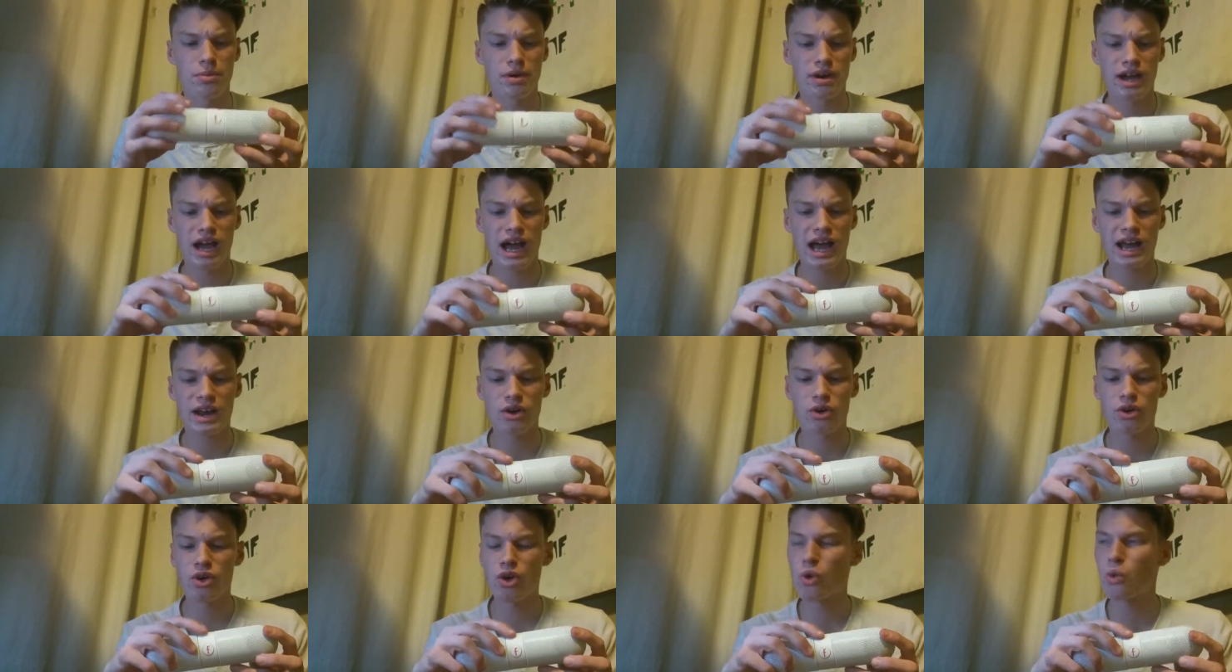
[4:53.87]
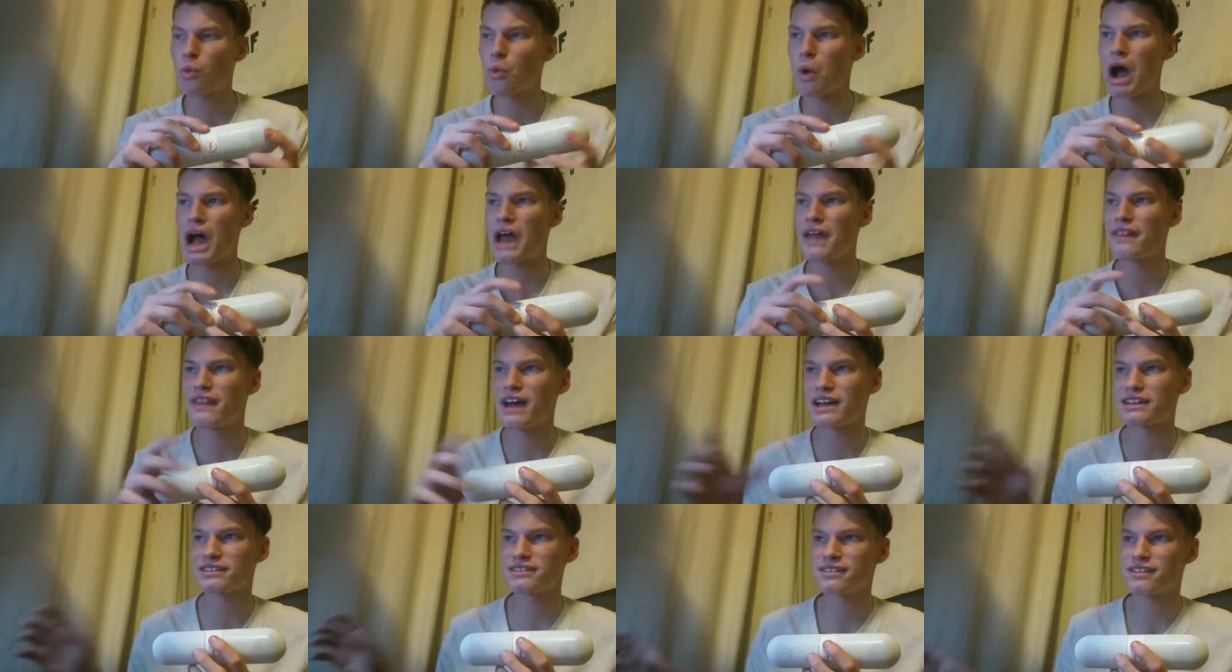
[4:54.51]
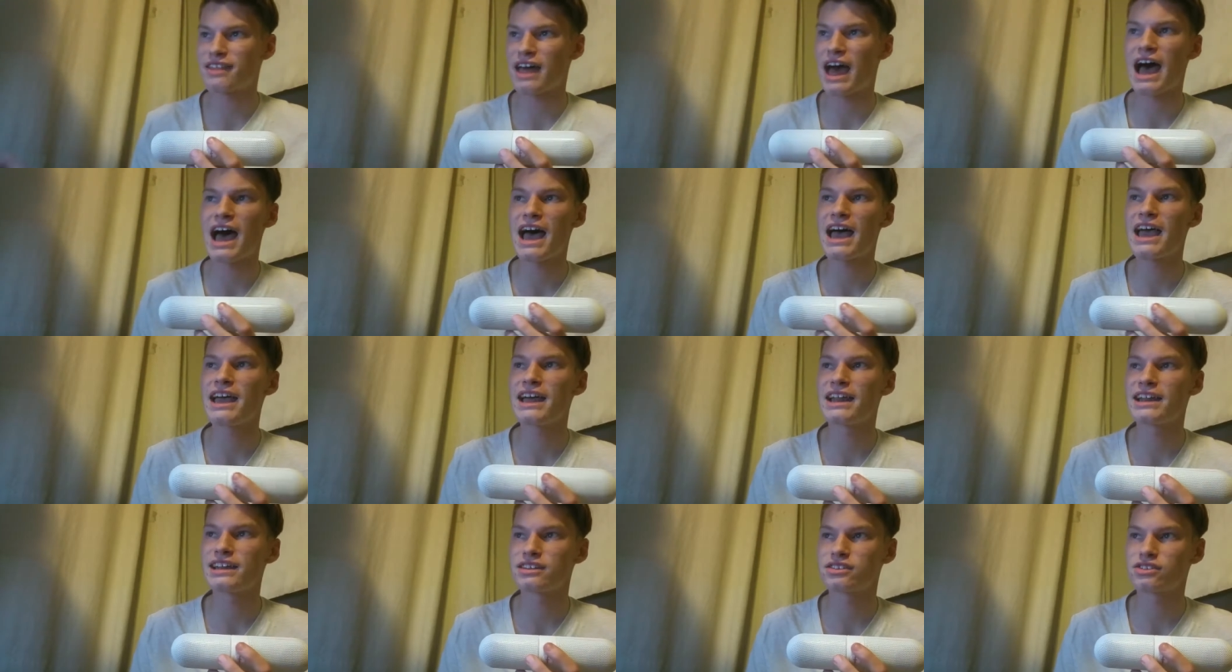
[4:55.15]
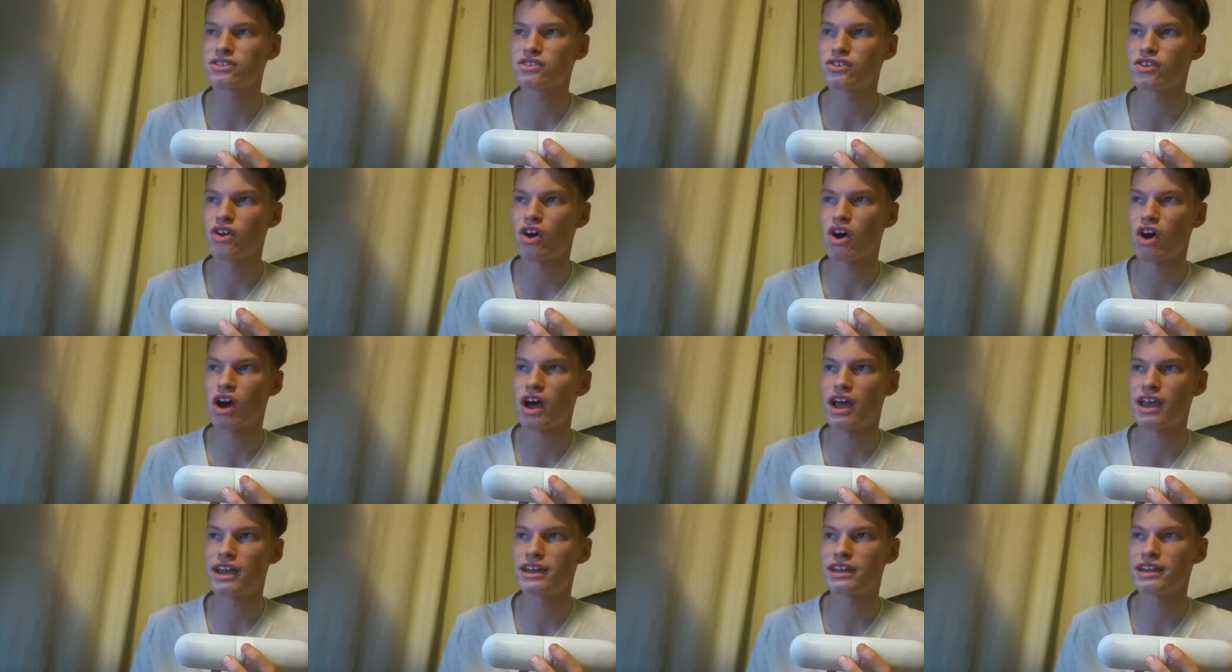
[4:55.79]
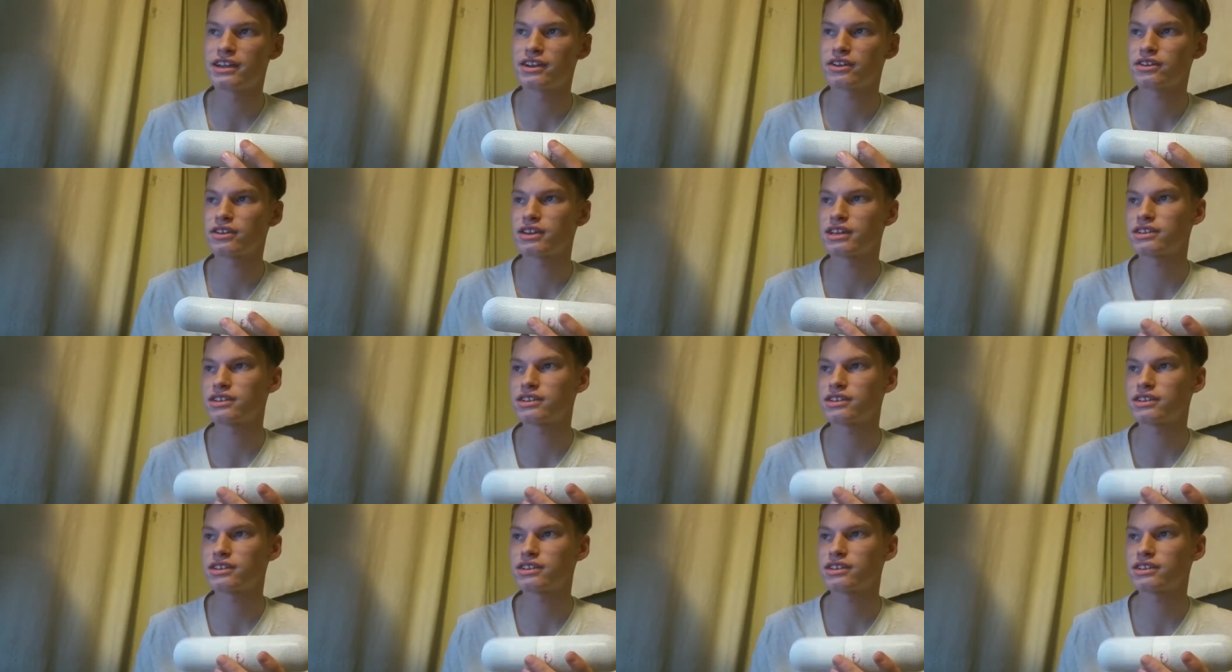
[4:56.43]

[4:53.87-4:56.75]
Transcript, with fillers: but I don't know why that's that, and it's not here.